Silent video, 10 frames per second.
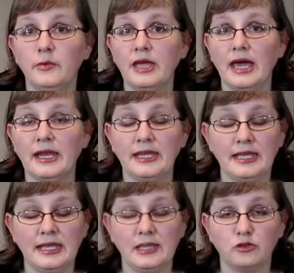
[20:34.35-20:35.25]
We had
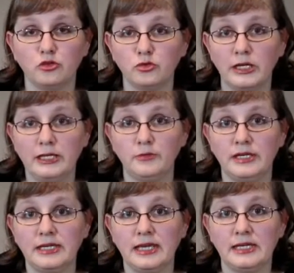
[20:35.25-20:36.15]
a great
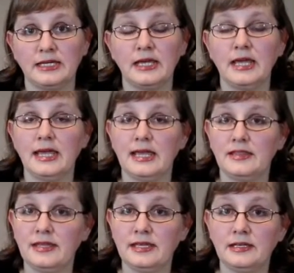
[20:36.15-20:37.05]
weekend,
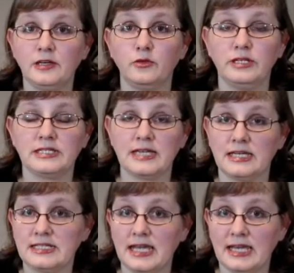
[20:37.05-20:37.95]
and then we
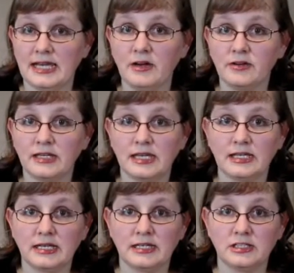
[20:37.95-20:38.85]
decided to head out and
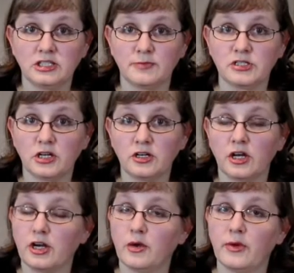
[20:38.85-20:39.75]
get a jump start
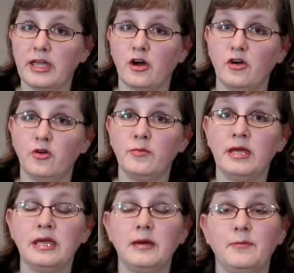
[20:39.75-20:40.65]
on our way home.
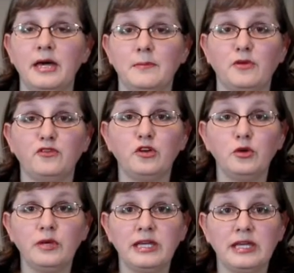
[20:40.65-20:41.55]
But
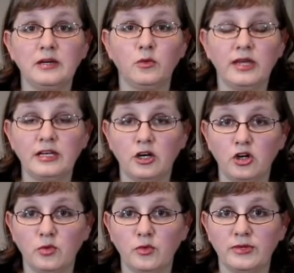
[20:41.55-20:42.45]
before we went
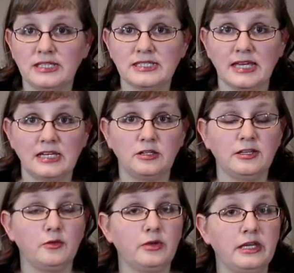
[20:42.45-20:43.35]
home, we decided
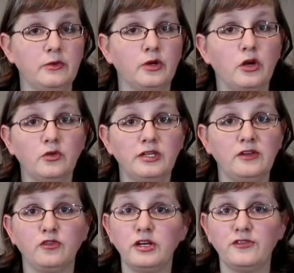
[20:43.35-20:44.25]
that we were
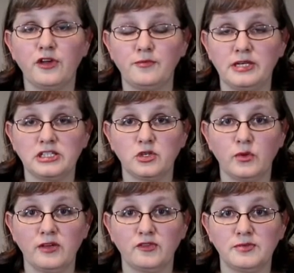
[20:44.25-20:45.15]
only 45 minutes
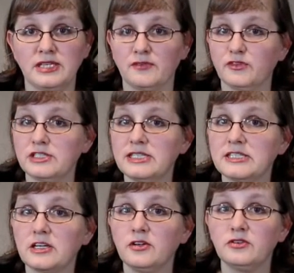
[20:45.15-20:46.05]
away from San
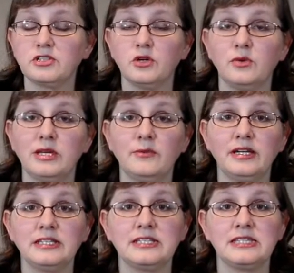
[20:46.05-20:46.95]
Francisco, so we
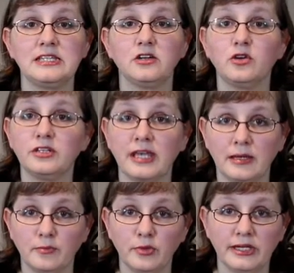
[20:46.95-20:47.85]
wanted to see the Golden
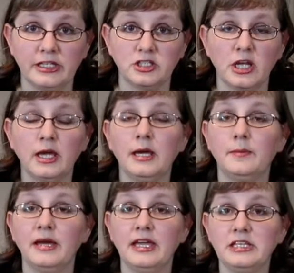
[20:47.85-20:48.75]
Gate Bridge.
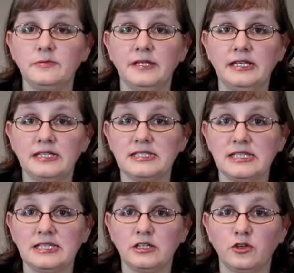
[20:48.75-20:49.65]
My husband had
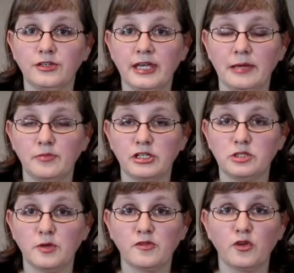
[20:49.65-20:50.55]
seen the Golden Gate
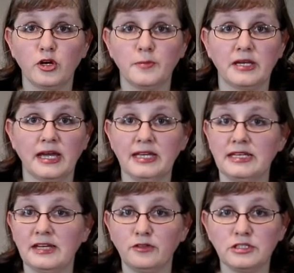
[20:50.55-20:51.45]
Bridge before, but
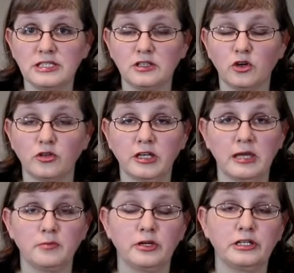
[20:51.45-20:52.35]
I'd never seen the Golden
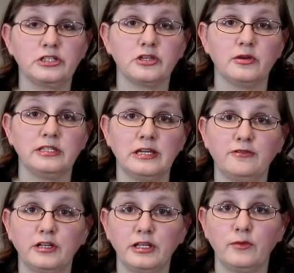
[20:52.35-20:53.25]
Gate Bridge, so I
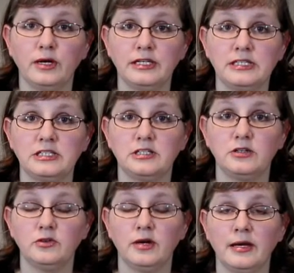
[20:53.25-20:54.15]
definitely wanted
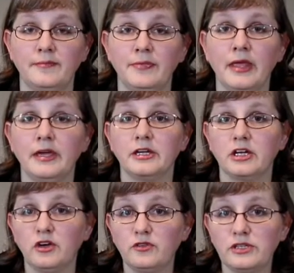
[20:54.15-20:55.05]
to
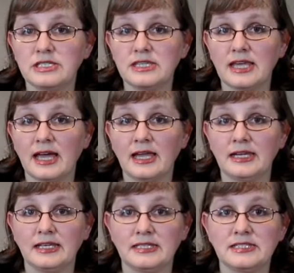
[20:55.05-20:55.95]
go visit that
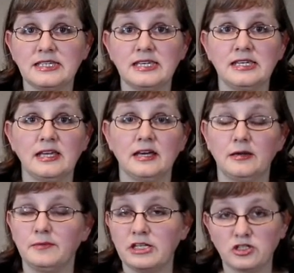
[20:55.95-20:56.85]
and see
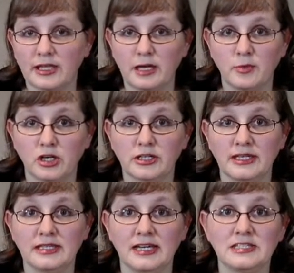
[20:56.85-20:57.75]
a major landmark
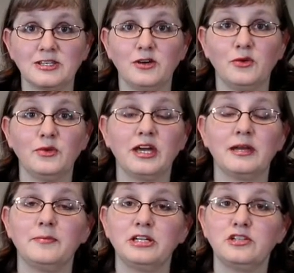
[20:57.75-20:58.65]
like that. So we
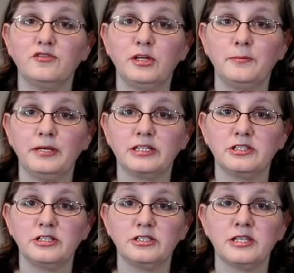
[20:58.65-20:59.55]
got a bunch of fun
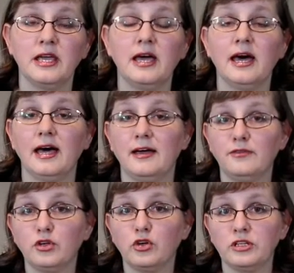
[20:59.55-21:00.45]
pictures
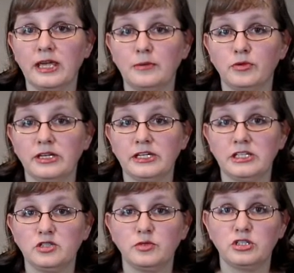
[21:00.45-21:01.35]
of the Golden Gate
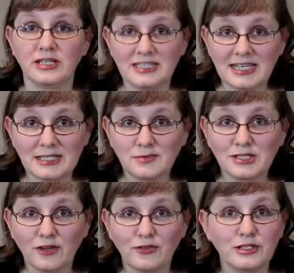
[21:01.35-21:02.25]
Bridge. We tried to take some
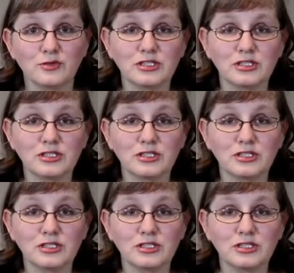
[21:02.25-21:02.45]
selfies.